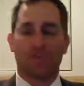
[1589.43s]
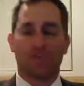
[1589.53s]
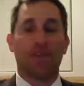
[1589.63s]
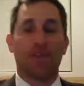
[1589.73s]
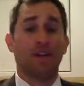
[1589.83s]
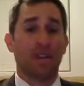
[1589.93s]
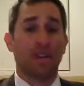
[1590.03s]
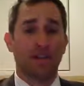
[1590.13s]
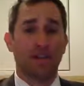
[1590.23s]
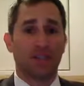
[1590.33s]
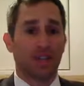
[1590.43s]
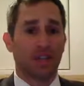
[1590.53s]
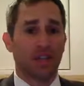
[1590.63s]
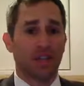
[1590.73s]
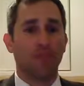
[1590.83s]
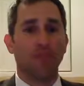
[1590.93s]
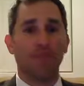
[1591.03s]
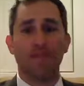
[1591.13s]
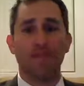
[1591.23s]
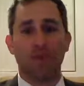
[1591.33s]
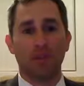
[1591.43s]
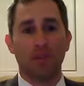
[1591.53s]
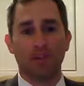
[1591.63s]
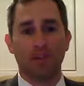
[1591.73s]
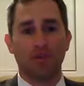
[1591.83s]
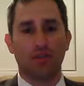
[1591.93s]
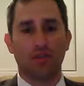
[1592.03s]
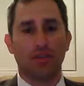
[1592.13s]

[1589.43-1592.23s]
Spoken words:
but they're not saying it was a joke, and I don't believe it was a joke.